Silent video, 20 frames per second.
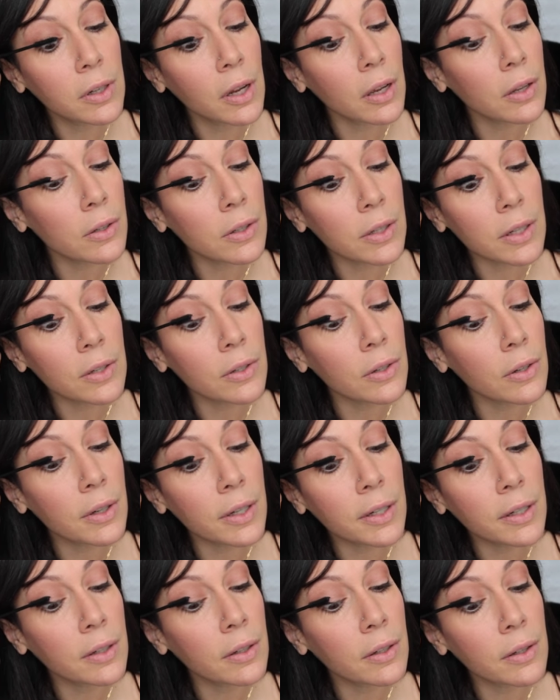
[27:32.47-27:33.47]
not
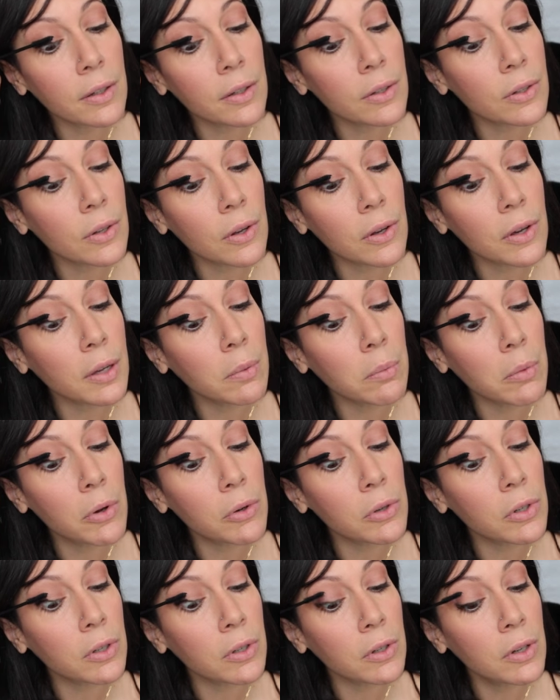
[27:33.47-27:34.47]
seesawing, sawing
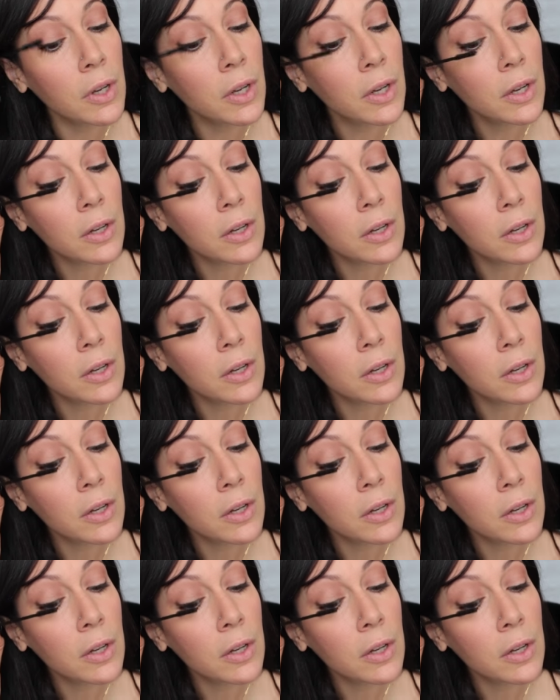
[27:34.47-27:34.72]
motion,